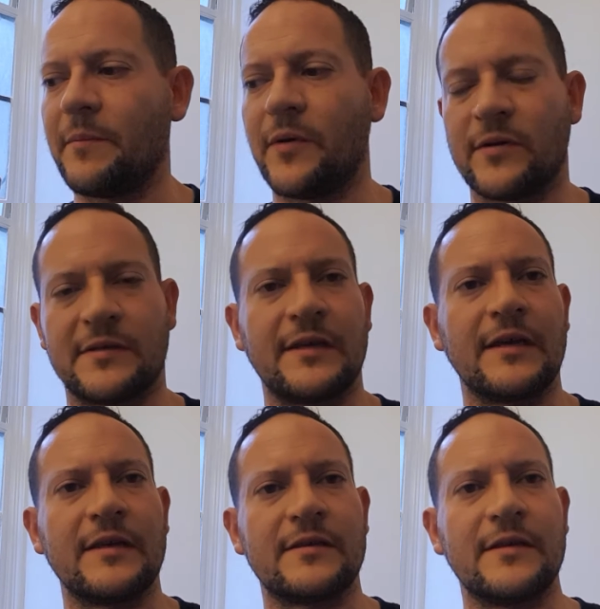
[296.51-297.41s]

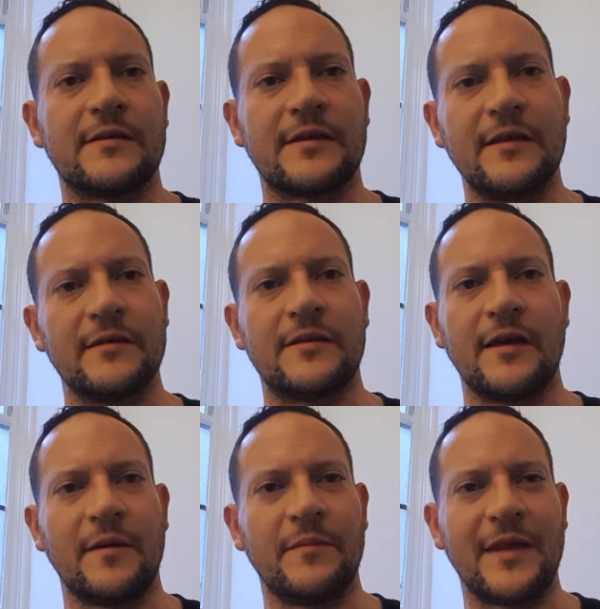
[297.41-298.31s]
boxing isn't a skill
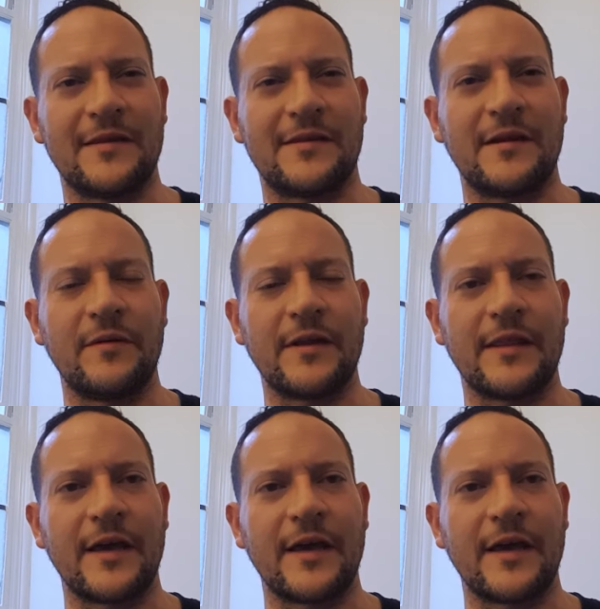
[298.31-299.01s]
set I'm necessarily